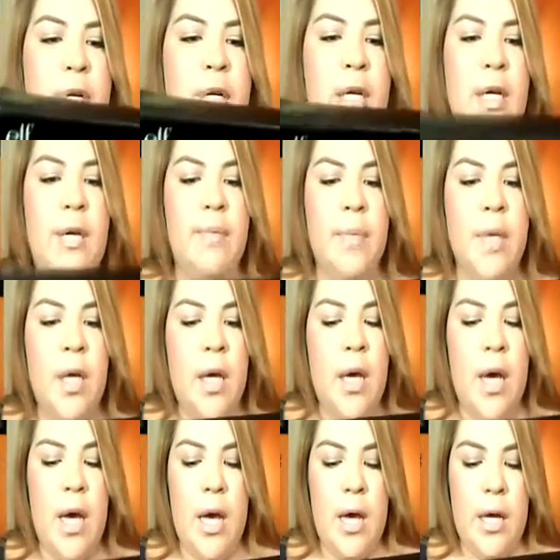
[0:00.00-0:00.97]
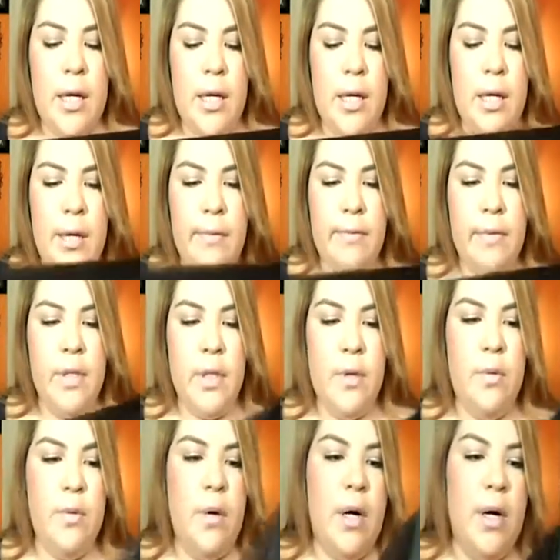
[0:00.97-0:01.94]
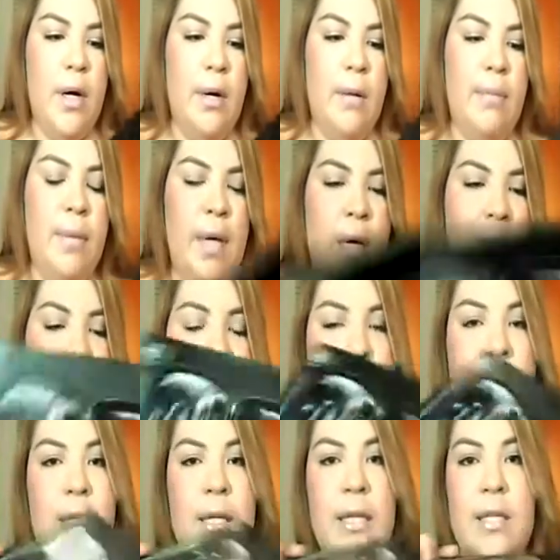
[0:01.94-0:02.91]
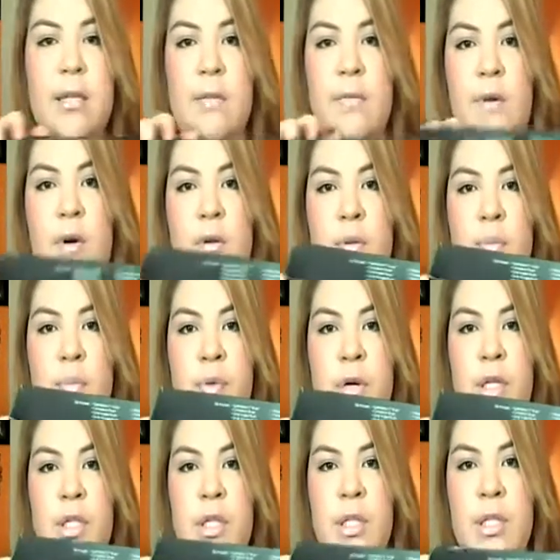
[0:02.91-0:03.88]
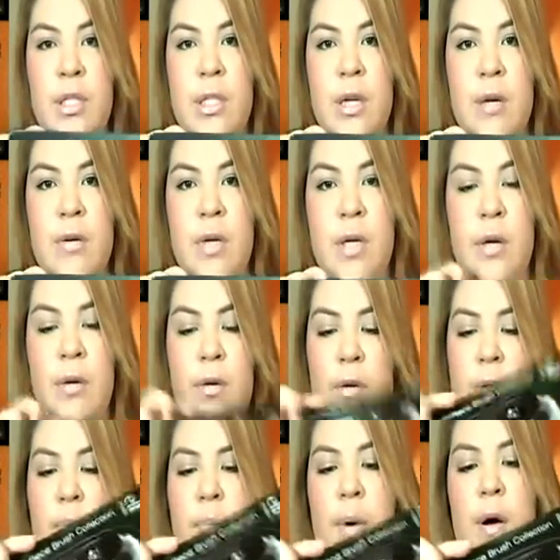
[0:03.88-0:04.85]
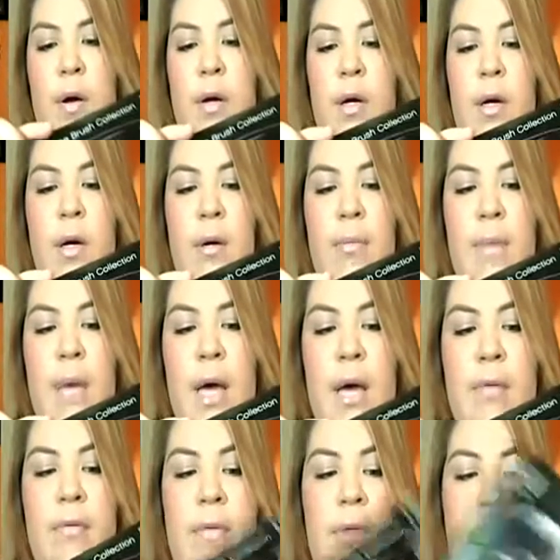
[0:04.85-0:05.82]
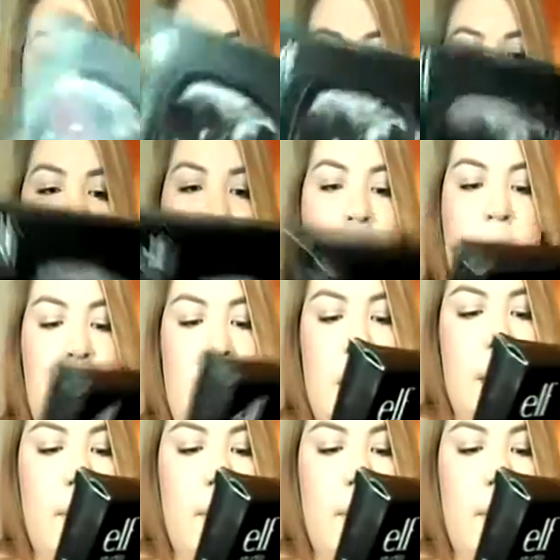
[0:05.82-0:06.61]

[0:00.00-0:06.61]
around it, and it gives you a list of all the brushes down here on the bottom, and then